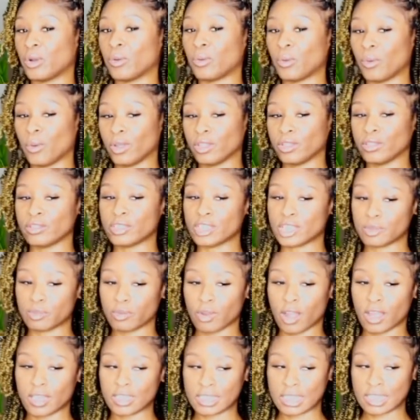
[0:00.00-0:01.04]
going through this
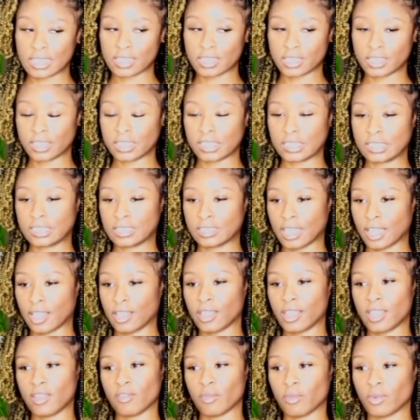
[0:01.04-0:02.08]
process and just like
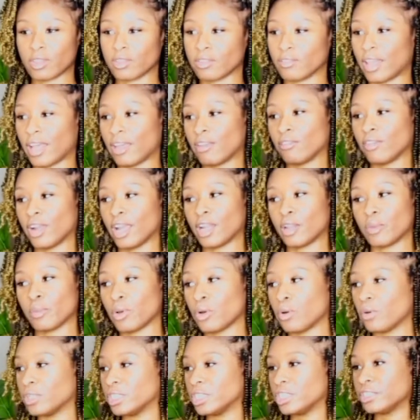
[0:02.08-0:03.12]
even with like writing
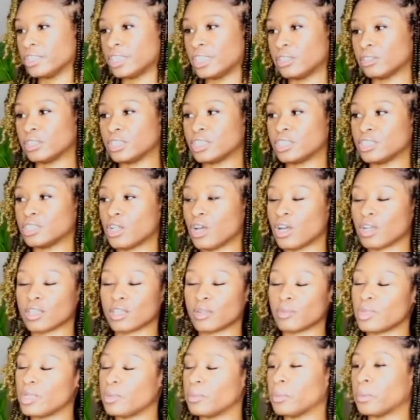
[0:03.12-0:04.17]
poetry or just talking
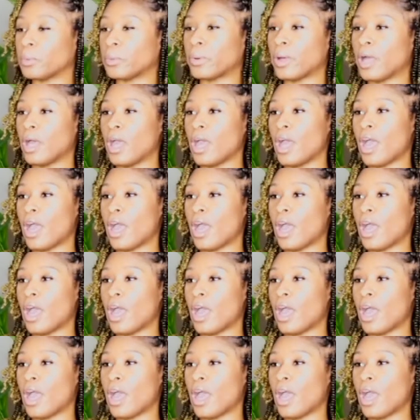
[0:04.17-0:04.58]
to people,